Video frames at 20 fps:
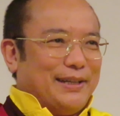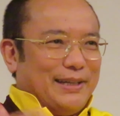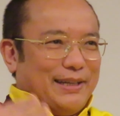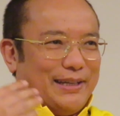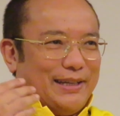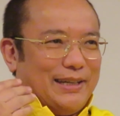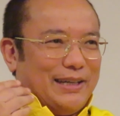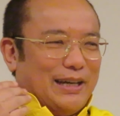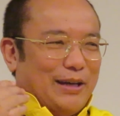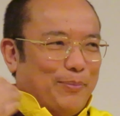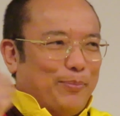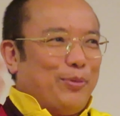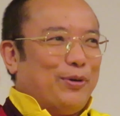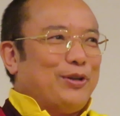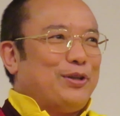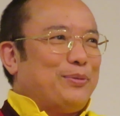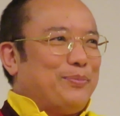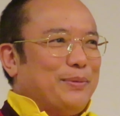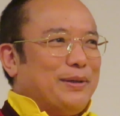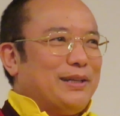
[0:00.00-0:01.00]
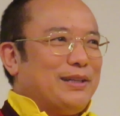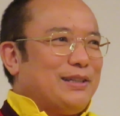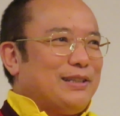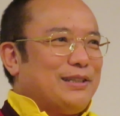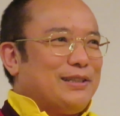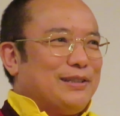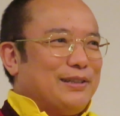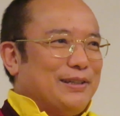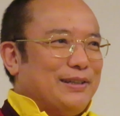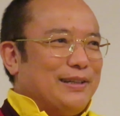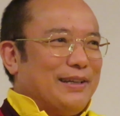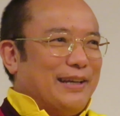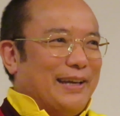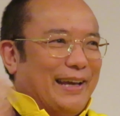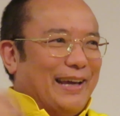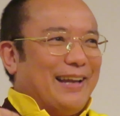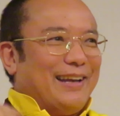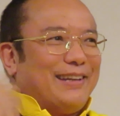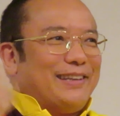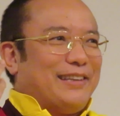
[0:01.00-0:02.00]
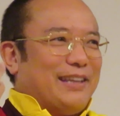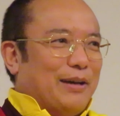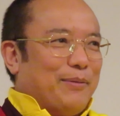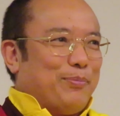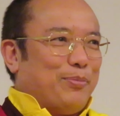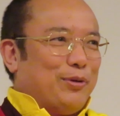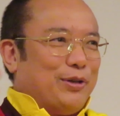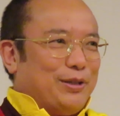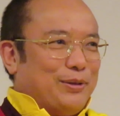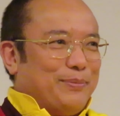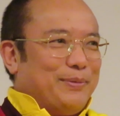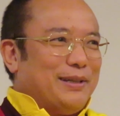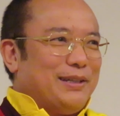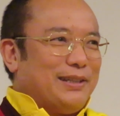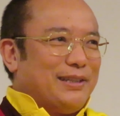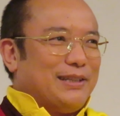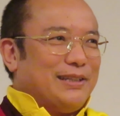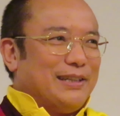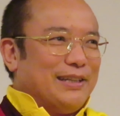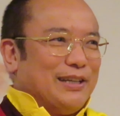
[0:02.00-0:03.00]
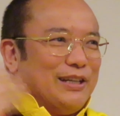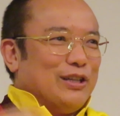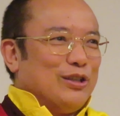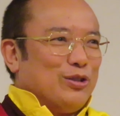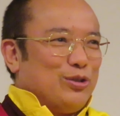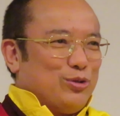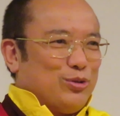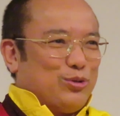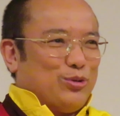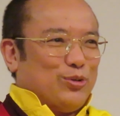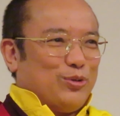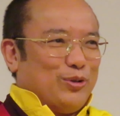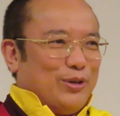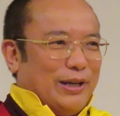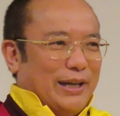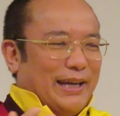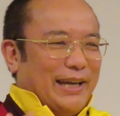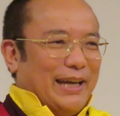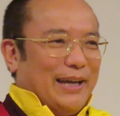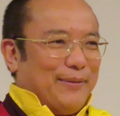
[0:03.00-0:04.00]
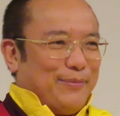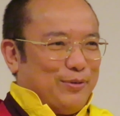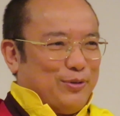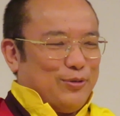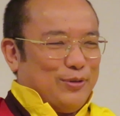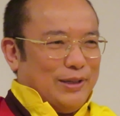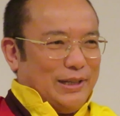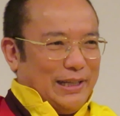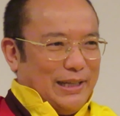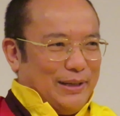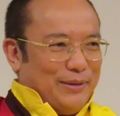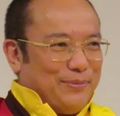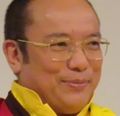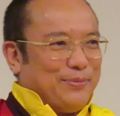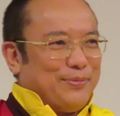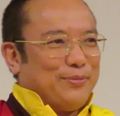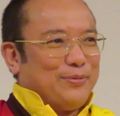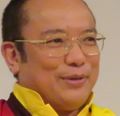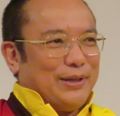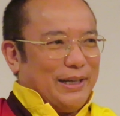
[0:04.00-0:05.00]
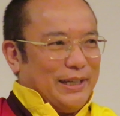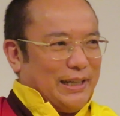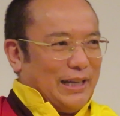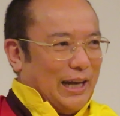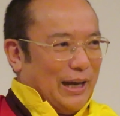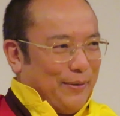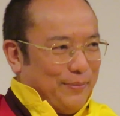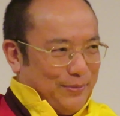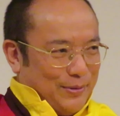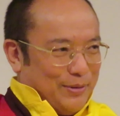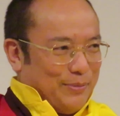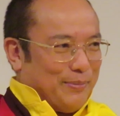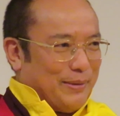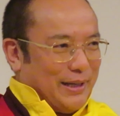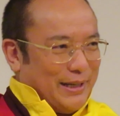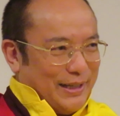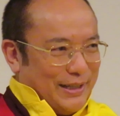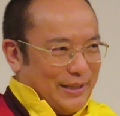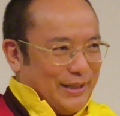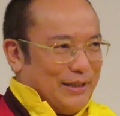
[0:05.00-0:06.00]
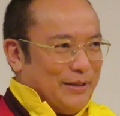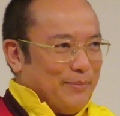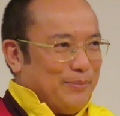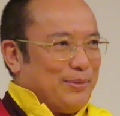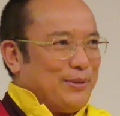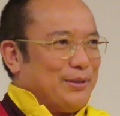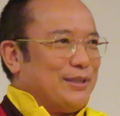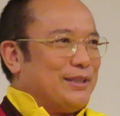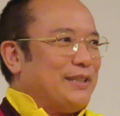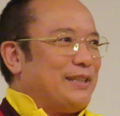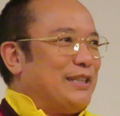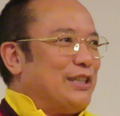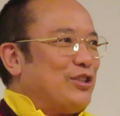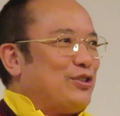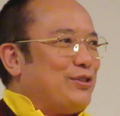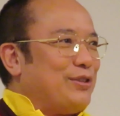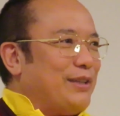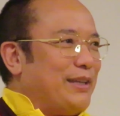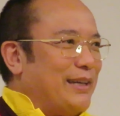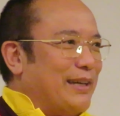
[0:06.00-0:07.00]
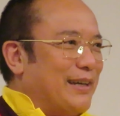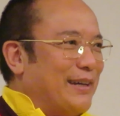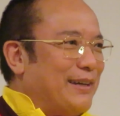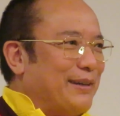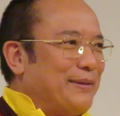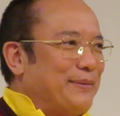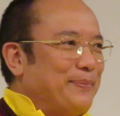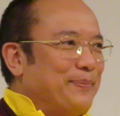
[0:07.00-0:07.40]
an appointment, health appointment, so I have to leave right after my presentation here.